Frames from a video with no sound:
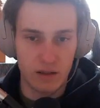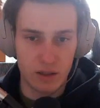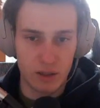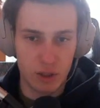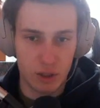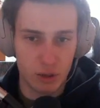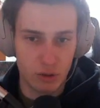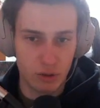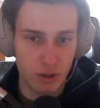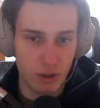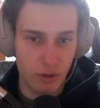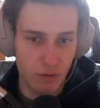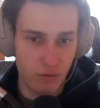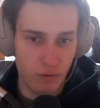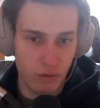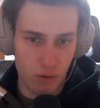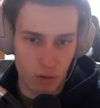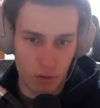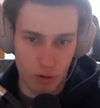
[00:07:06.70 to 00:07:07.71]
Shriek of
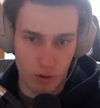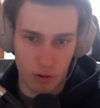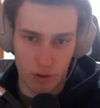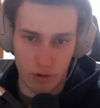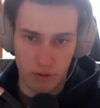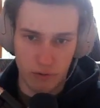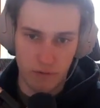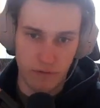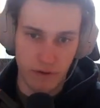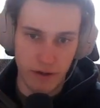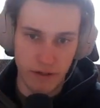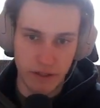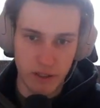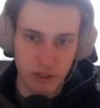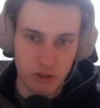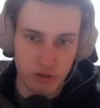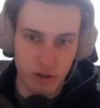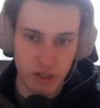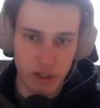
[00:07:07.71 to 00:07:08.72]
Horror, find a
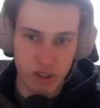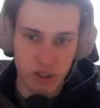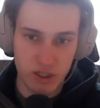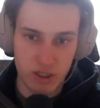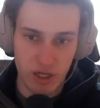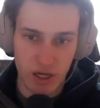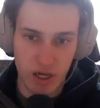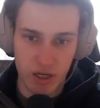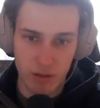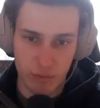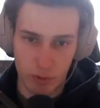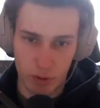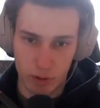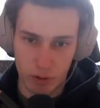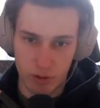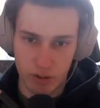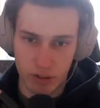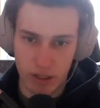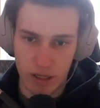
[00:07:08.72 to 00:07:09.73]
strange chamber,
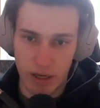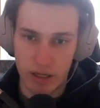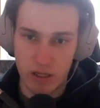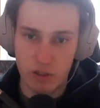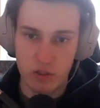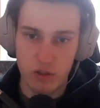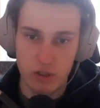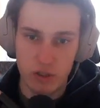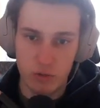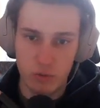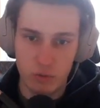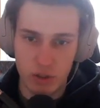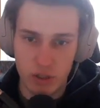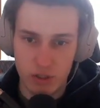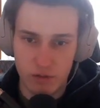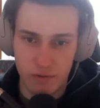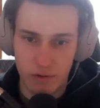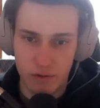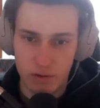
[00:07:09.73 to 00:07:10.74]
the entrance which
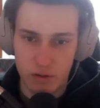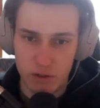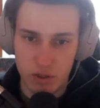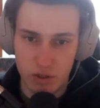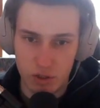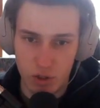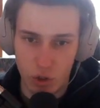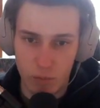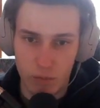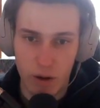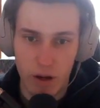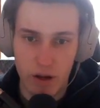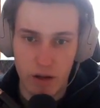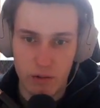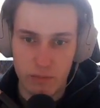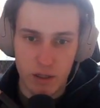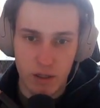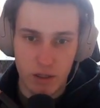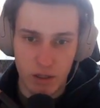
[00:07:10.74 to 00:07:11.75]
is found in the snow
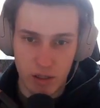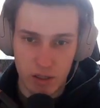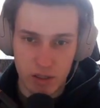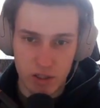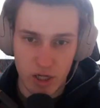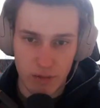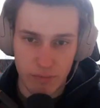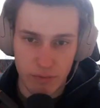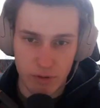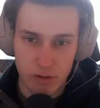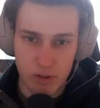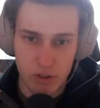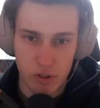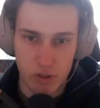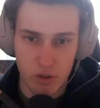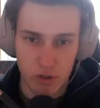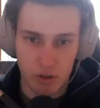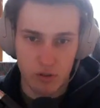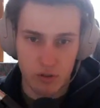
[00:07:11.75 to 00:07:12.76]
biome. In the chamber, use the
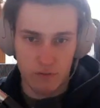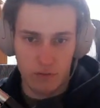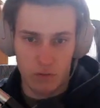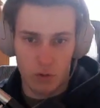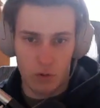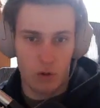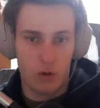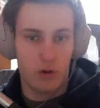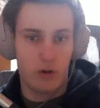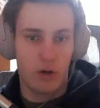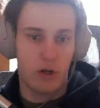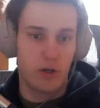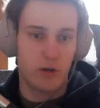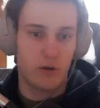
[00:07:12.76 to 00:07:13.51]
Shriek of Horror and your